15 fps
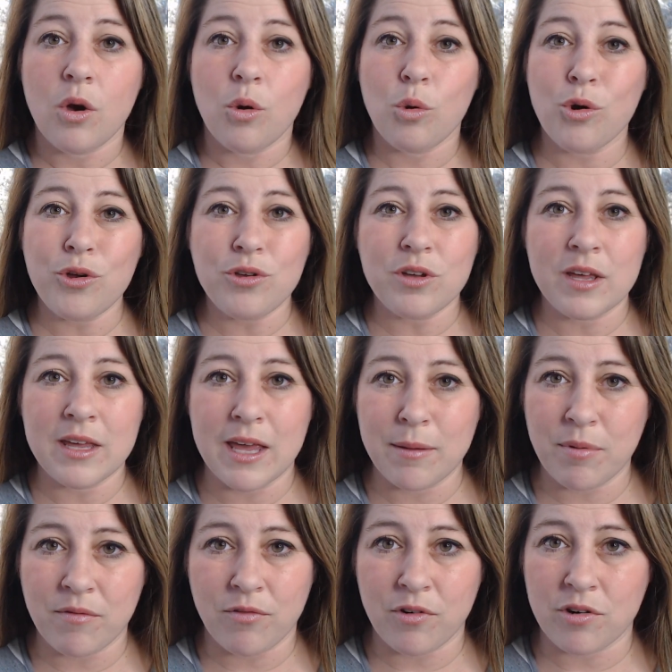Or you can
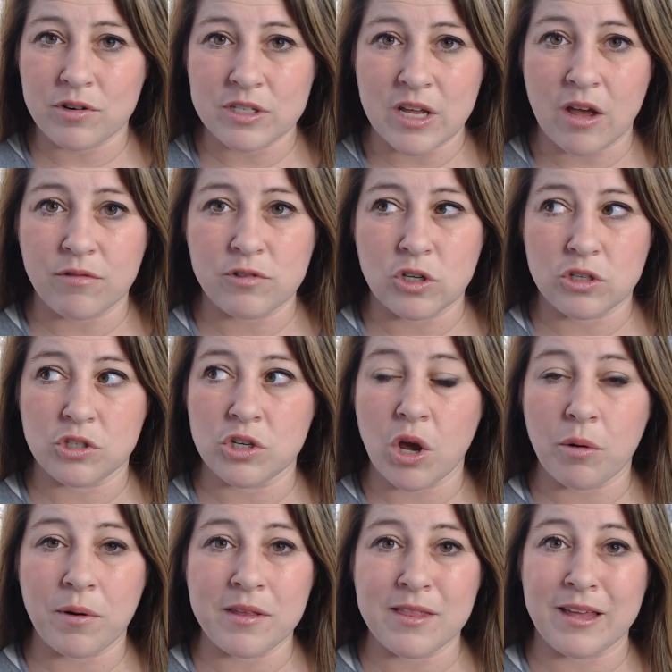keep it for yourself, just
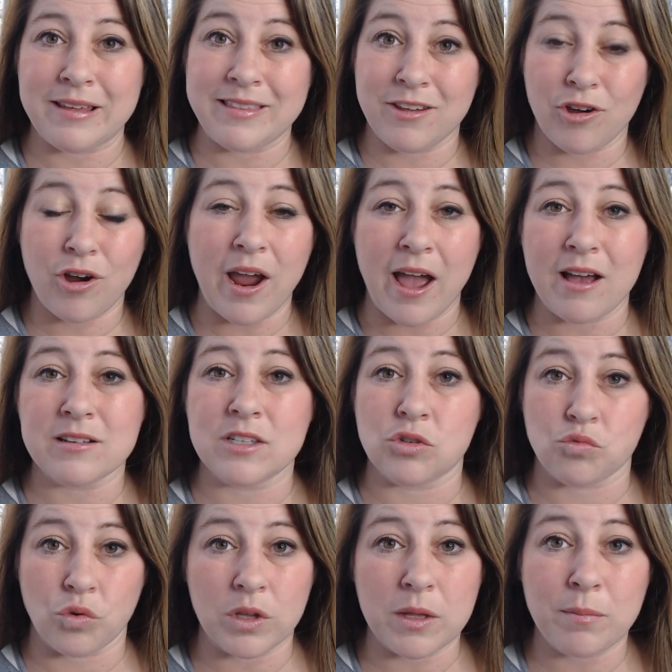knowing that your house
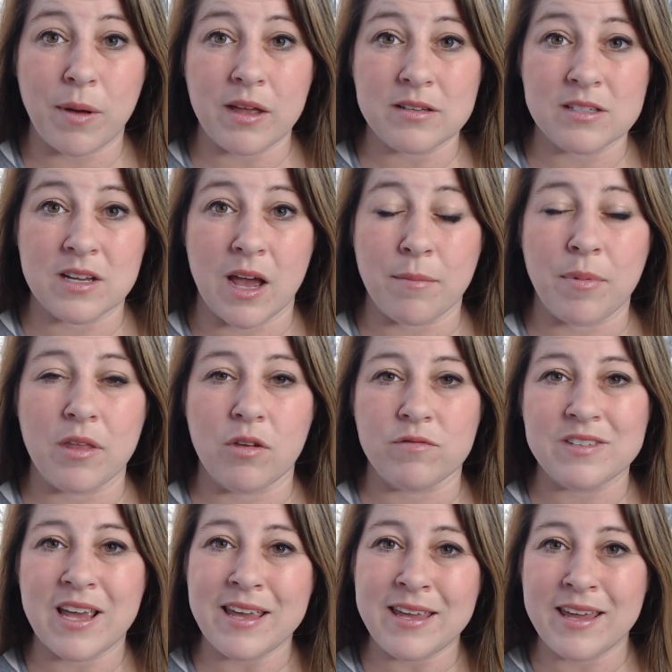is really buttoned up and you've
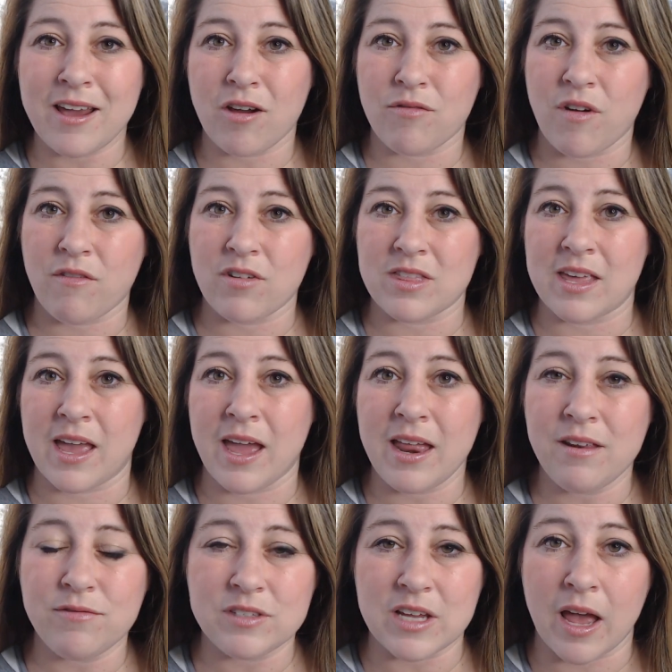taken care of everything
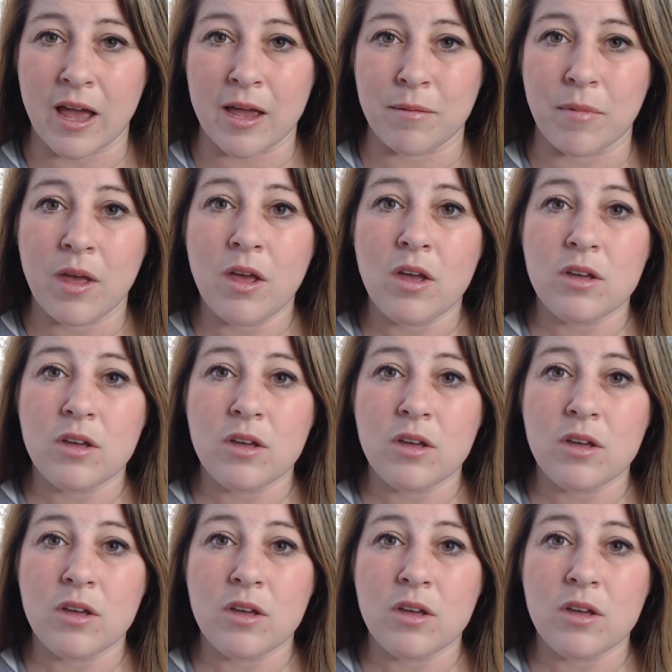ahead of time.